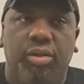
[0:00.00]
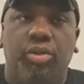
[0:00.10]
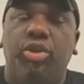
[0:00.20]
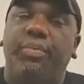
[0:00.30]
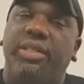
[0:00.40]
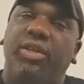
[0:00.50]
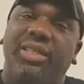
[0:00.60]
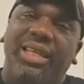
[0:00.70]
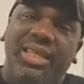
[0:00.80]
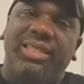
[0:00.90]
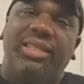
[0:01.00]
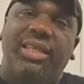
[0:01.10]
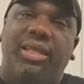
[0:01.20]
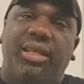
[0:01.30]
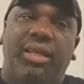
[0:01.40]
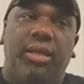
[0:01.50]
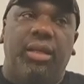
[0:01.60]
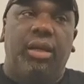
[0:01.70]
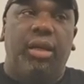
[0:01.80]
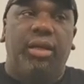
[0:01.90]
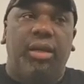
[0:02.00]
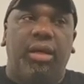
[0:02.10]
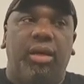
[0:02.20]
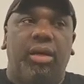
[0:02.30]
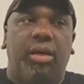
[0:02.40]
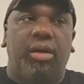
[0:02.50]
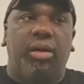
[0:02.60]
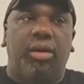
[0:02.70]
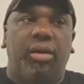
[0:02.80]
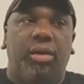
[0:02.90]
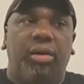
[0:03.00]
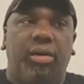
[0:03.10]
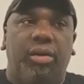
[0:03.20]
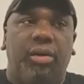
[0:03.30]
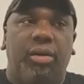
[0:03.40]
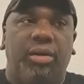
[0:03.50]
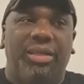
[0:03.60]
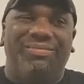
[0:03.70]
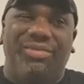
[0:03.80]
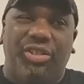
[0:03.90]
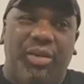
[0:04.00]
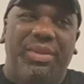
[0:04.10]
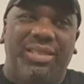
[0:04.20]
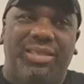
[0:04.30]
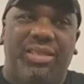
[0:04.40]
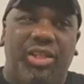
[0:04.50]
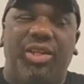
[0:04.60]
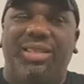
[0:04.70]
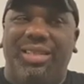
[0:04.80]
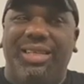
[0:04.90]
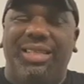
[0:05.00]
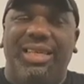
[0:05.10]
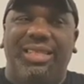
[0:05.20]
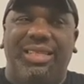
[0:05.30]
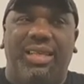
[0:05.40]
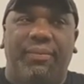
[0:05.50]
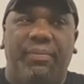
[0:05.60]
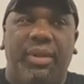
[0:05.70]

the job is not easy. The job is not that easy.